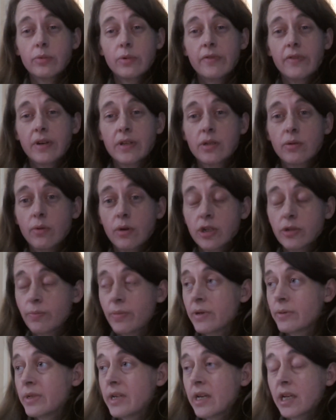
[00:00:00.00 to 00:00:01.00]
We've had to watch
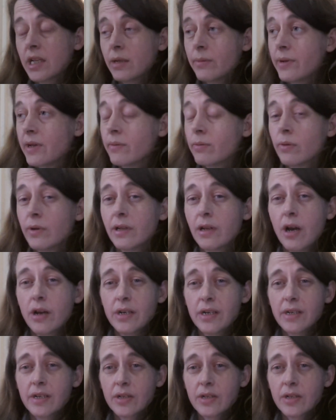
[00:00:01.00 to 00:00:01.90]
particularly people with learning